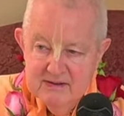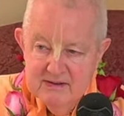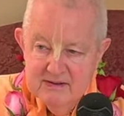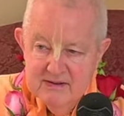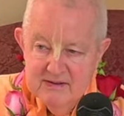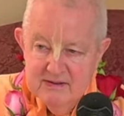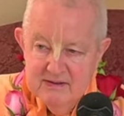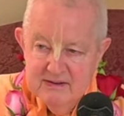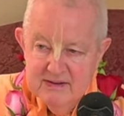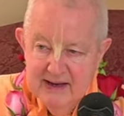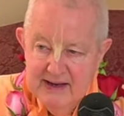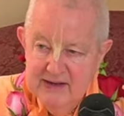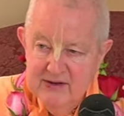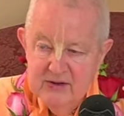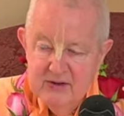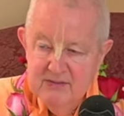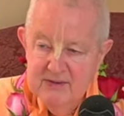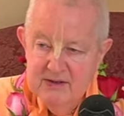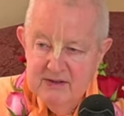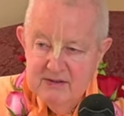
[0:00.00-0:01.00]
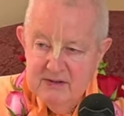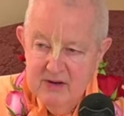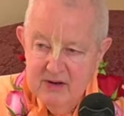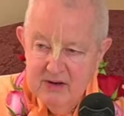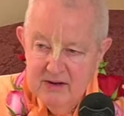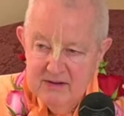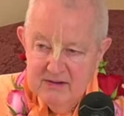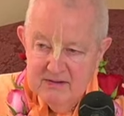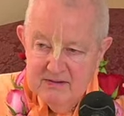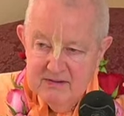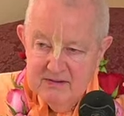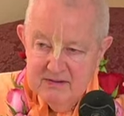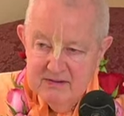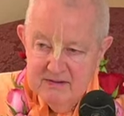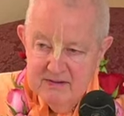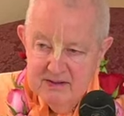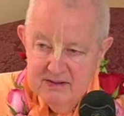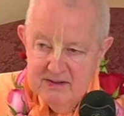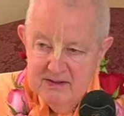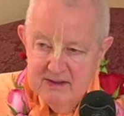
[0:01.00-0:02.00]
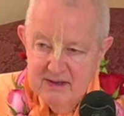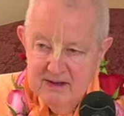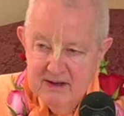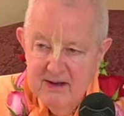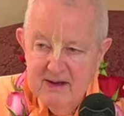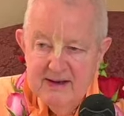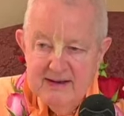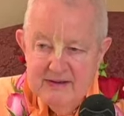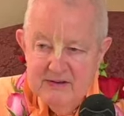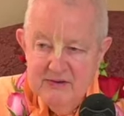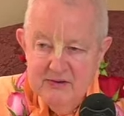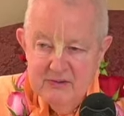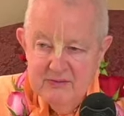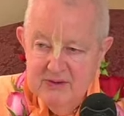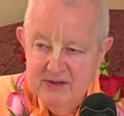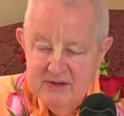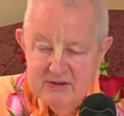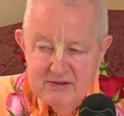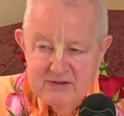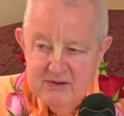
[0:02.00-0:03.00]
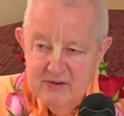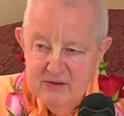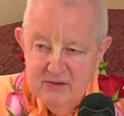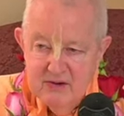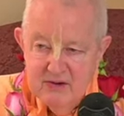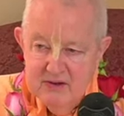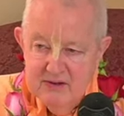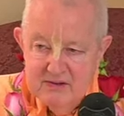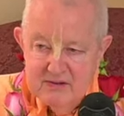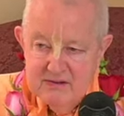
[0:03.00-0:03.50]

Hetu means cause, and ahaitu means no cause.